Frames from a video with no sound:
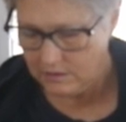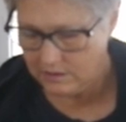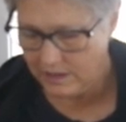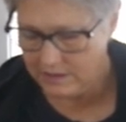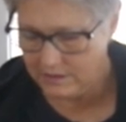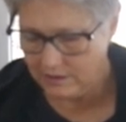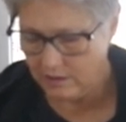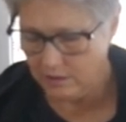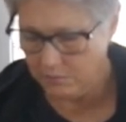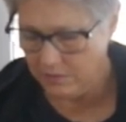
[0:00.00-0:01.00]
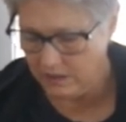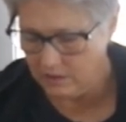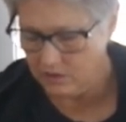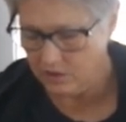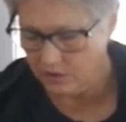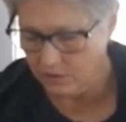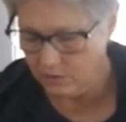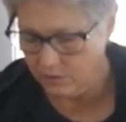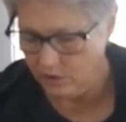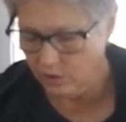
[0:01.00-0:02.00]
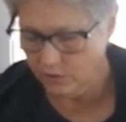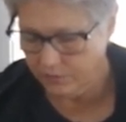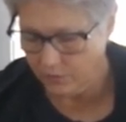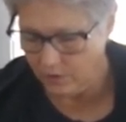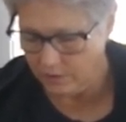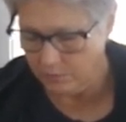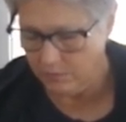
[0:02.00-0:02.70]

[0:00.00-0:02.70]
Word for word: slicing them into uniform